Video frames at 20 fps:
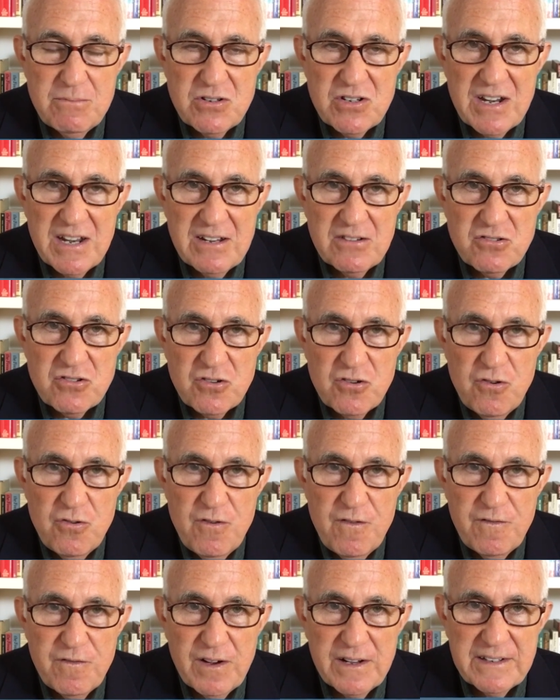change
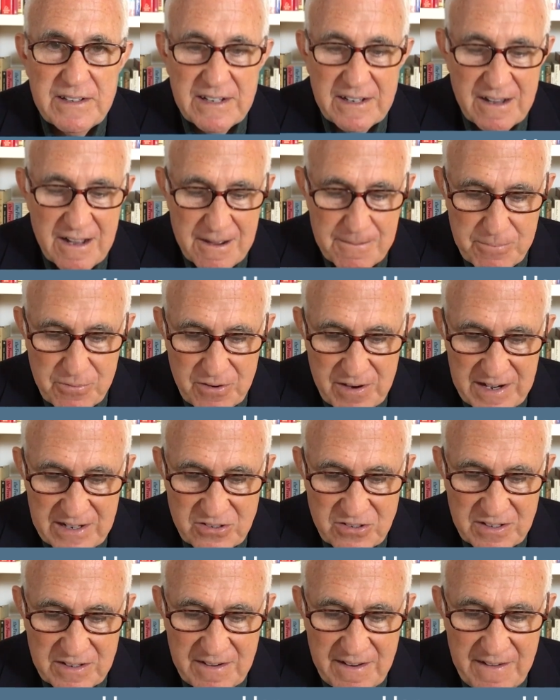coup funding
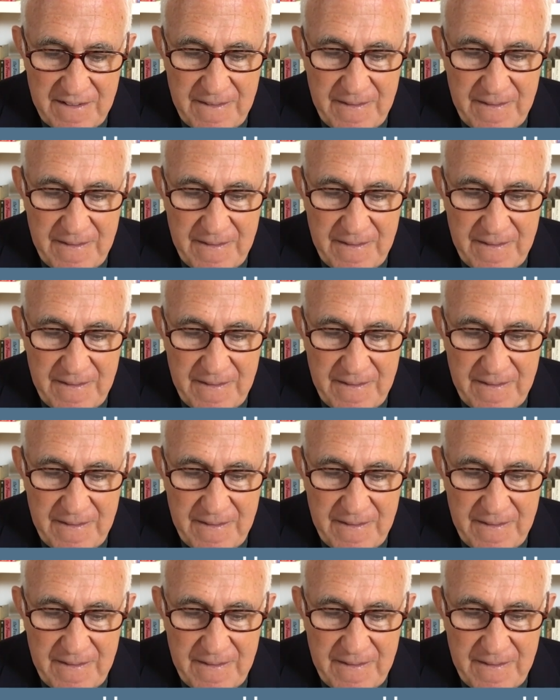operation,